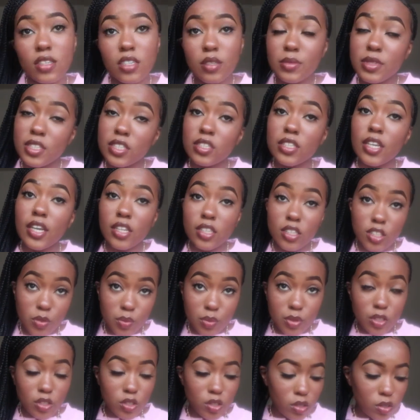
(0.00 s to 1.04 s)
um this is the
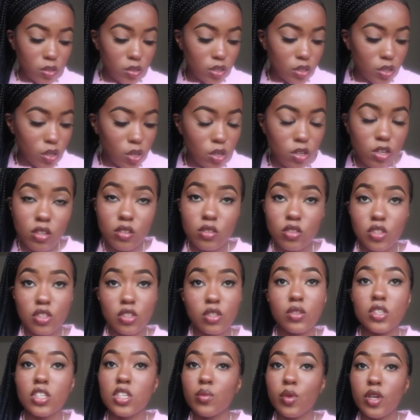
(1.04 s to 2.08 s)
aliexpress clothing haul
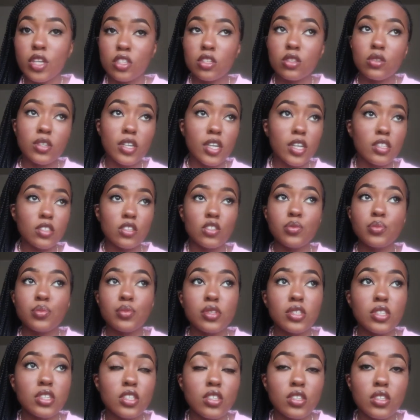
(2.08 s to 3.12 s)
so everybody know
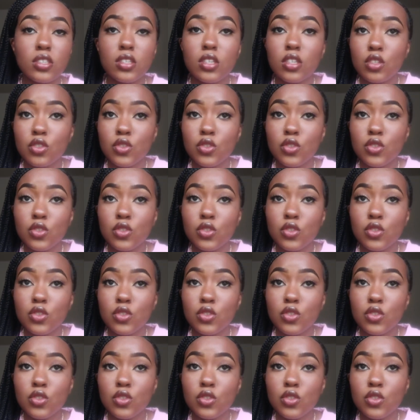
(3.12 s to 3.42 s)
aliexpress